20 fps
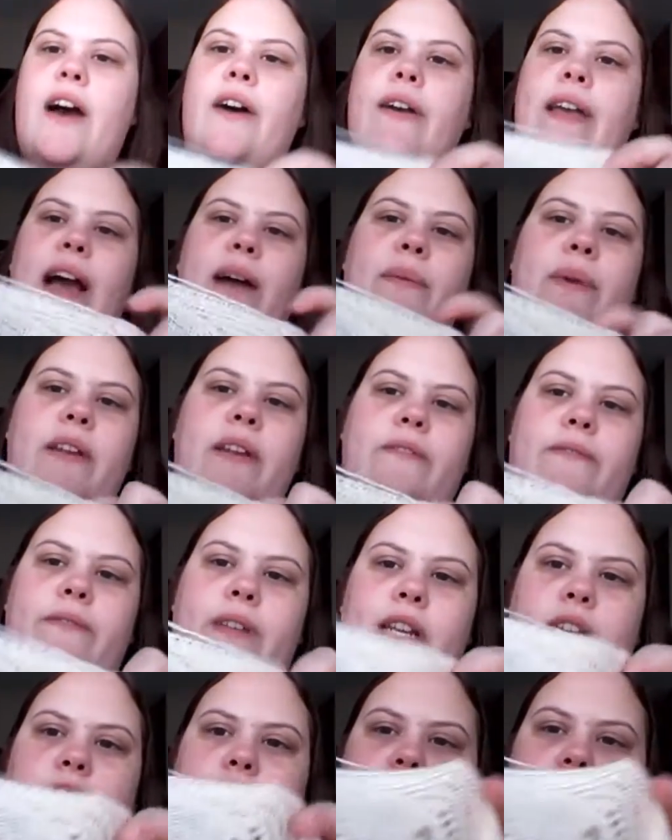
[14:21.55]
Oh yeah, I want to
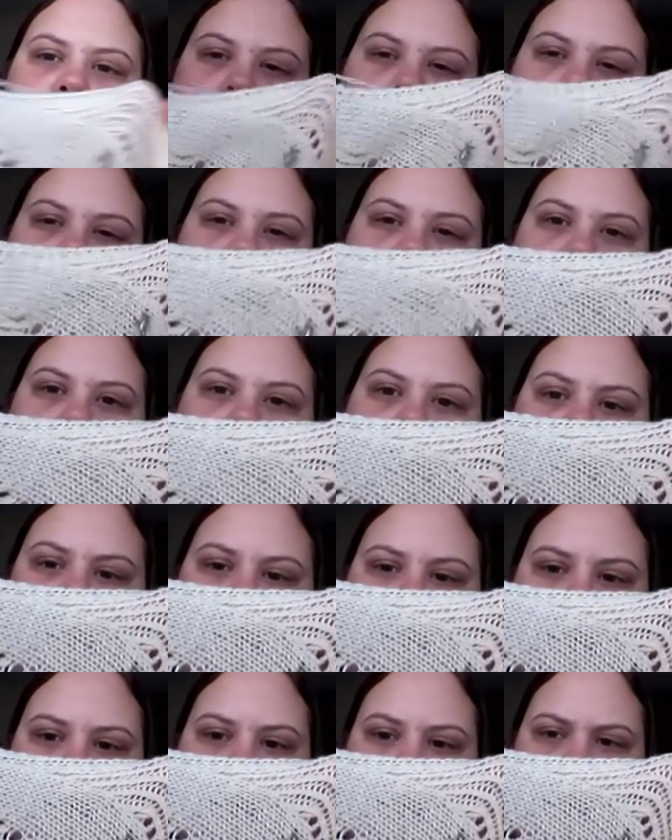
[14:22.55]
finish this by the end of
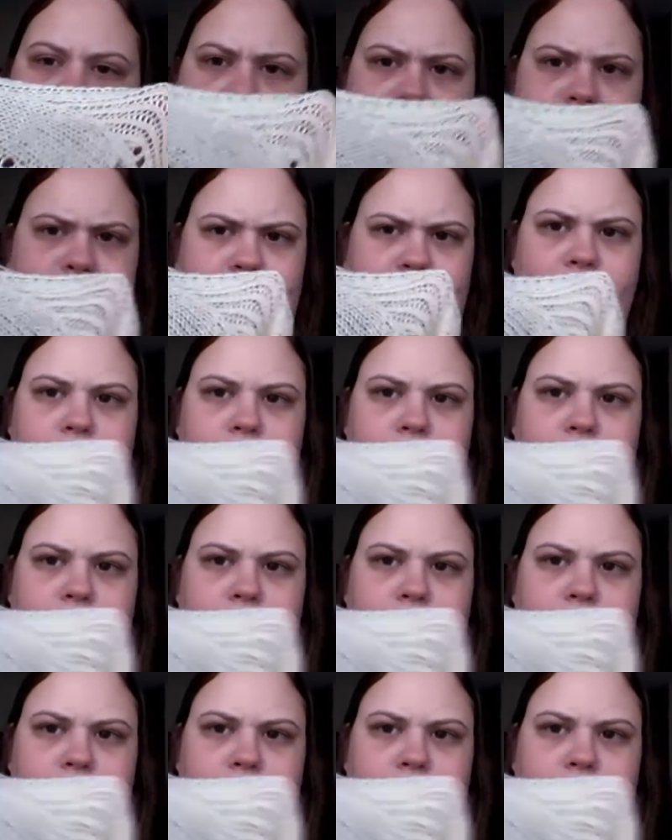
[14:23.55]
the year.